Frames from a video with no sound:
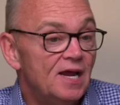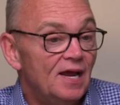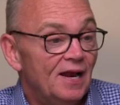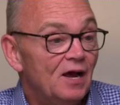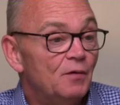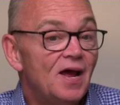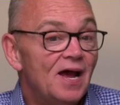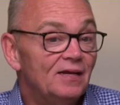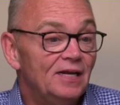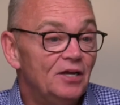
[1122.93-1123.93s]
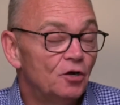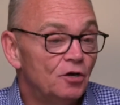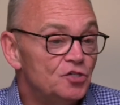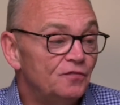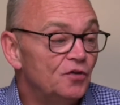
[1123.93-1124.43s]
And I would highly
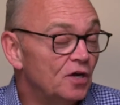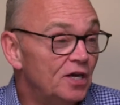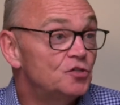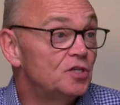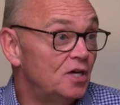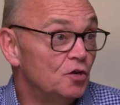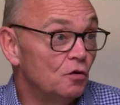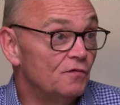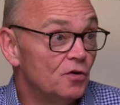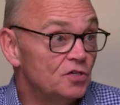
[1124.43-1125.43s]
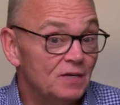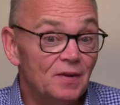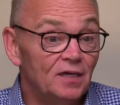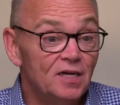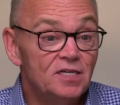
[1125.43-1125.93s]
encourage you, if you're interested in neurodiversity,
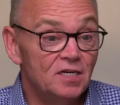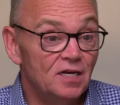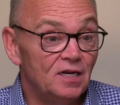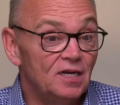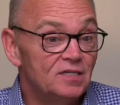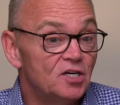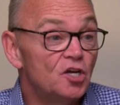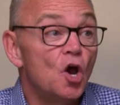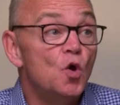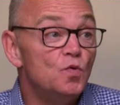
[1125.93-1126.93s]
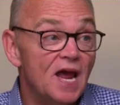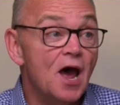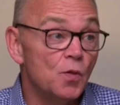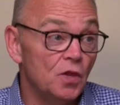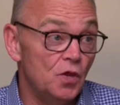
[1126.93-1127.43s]
anybody listening, is to go
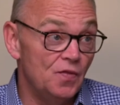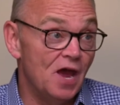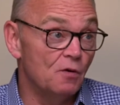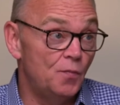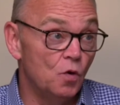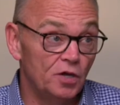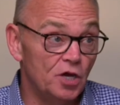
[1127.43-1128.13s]
download that report.